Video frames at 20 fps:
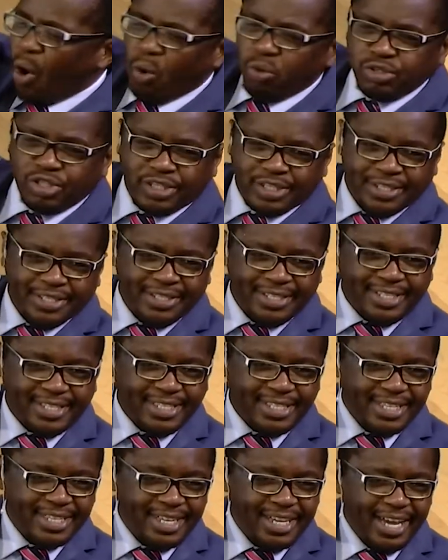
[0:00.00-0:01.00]

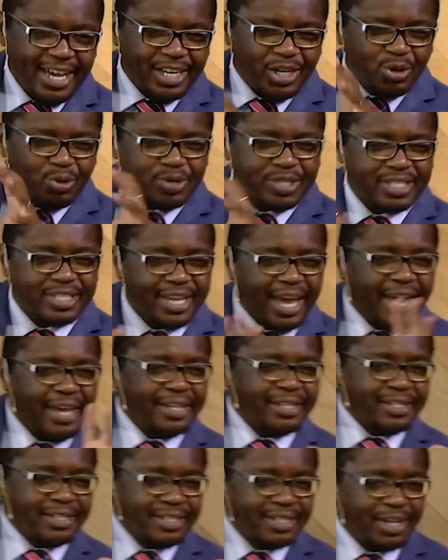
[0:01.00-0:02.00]
oceans and you
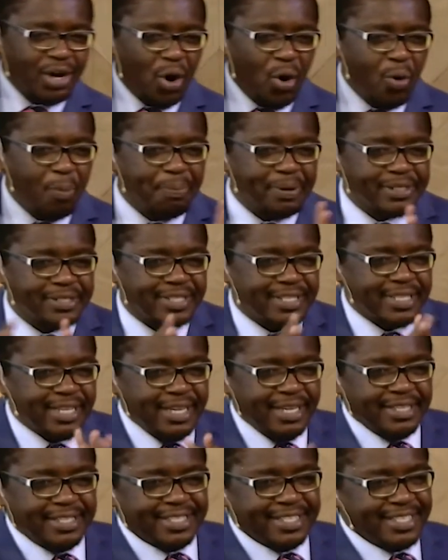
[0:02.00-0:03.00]
sail the open
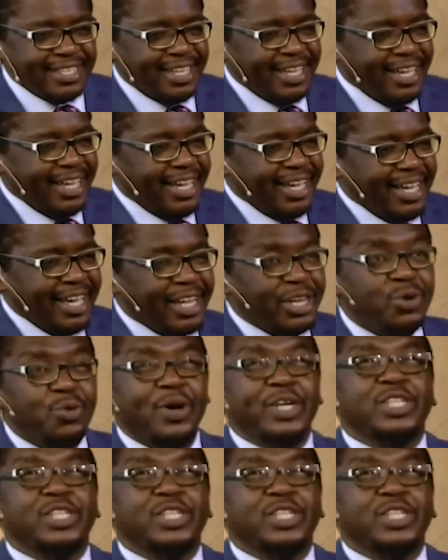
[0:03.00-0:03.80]
seas. And you